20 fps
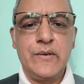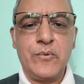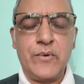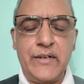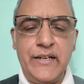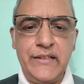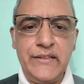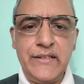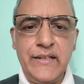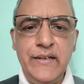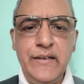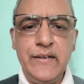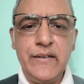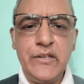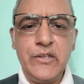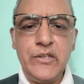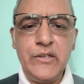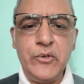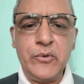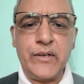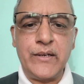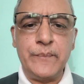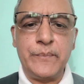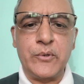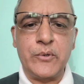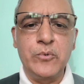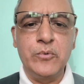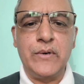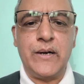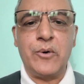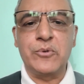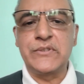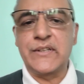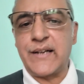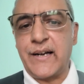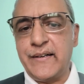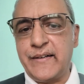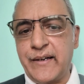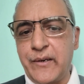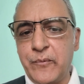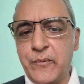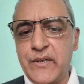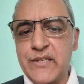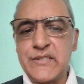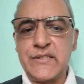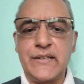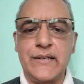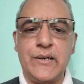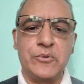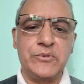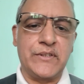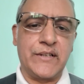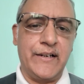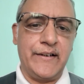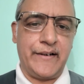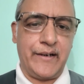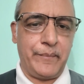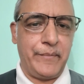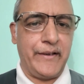Only then you can prove how the country was and how the country